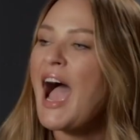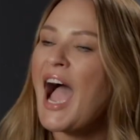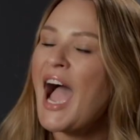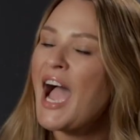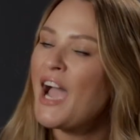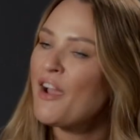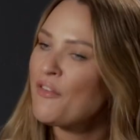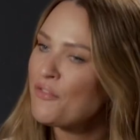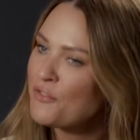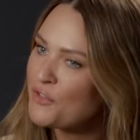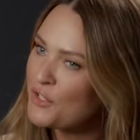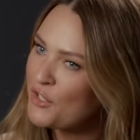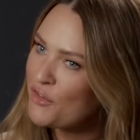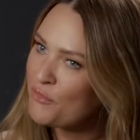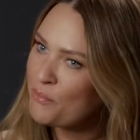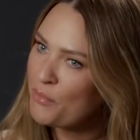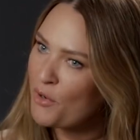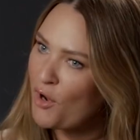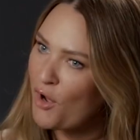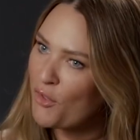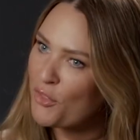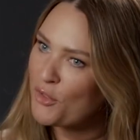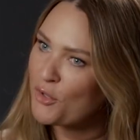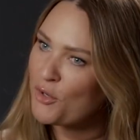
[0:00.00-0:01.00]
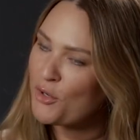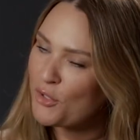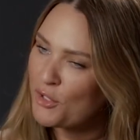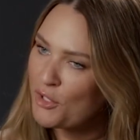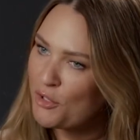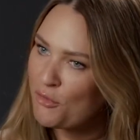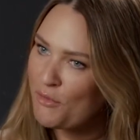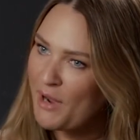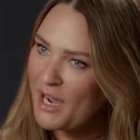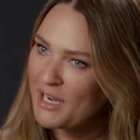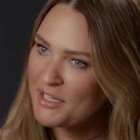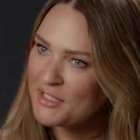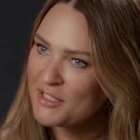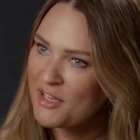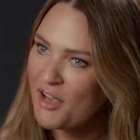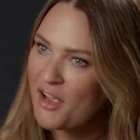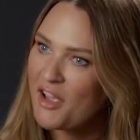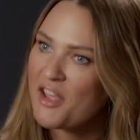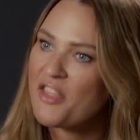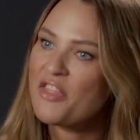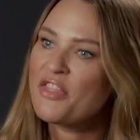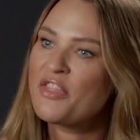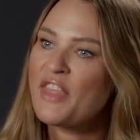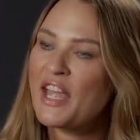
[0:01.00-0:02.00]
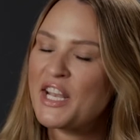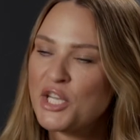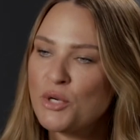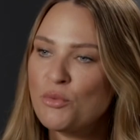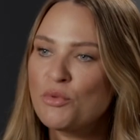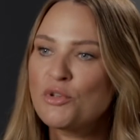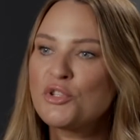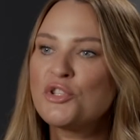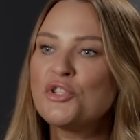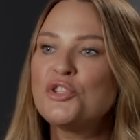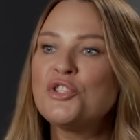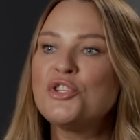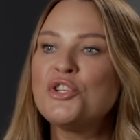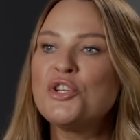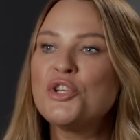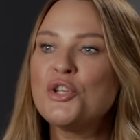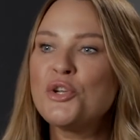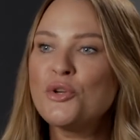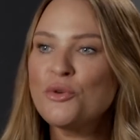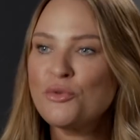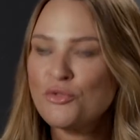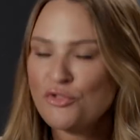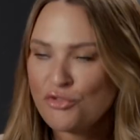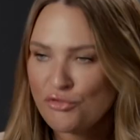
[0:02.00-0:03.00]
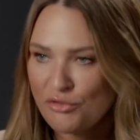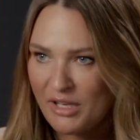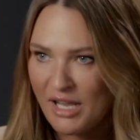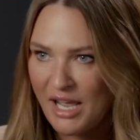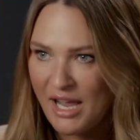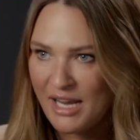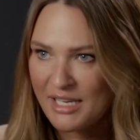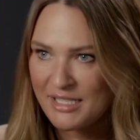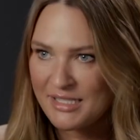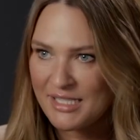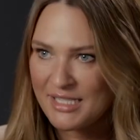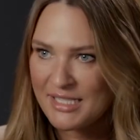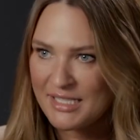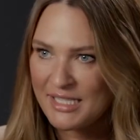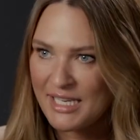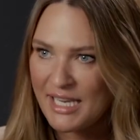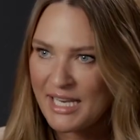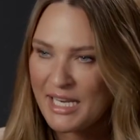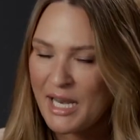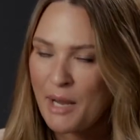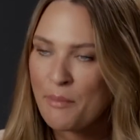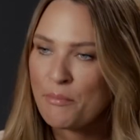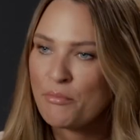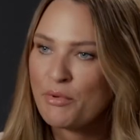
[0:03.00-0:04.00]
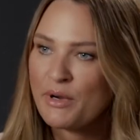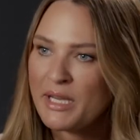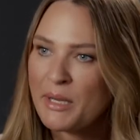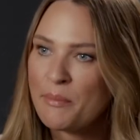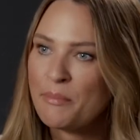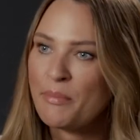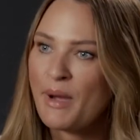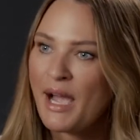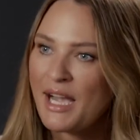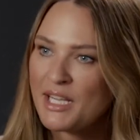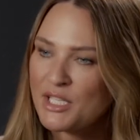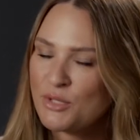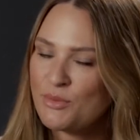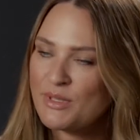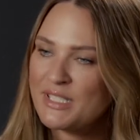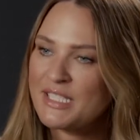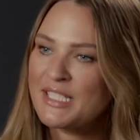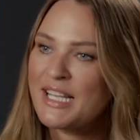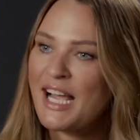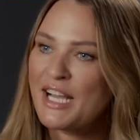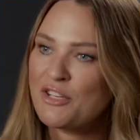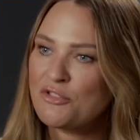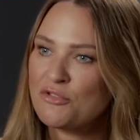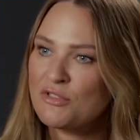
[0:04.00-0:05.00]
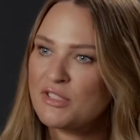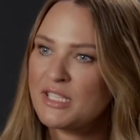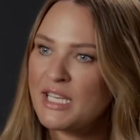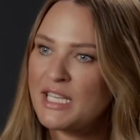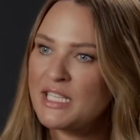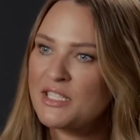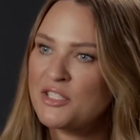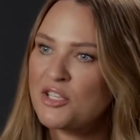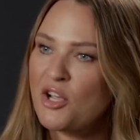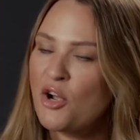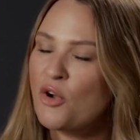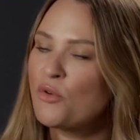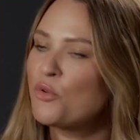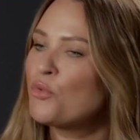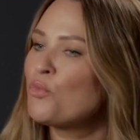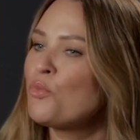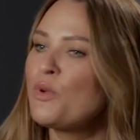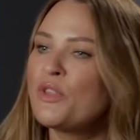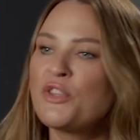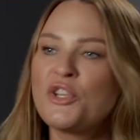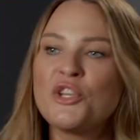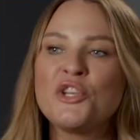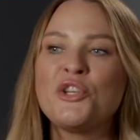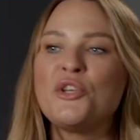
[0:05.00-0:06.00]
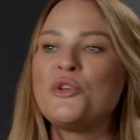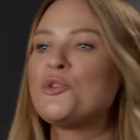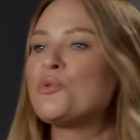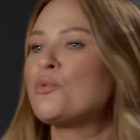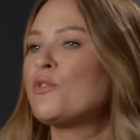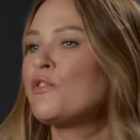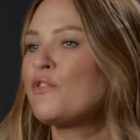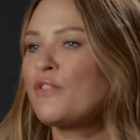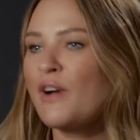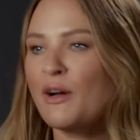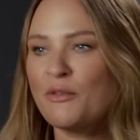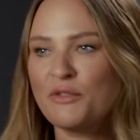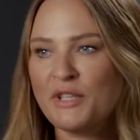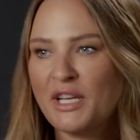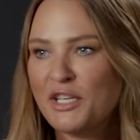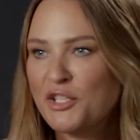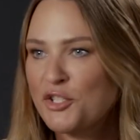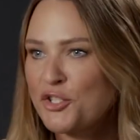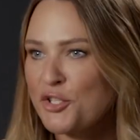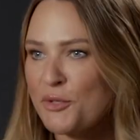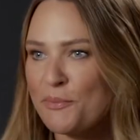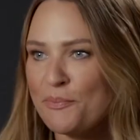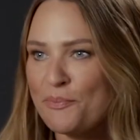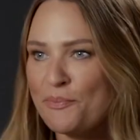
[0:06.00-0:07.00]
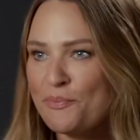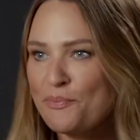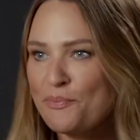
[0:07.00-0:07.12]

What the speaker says: After you've put on the colour corrector, then you would neutralise the skin and bring it back to its natural skin tone with your usual foundation.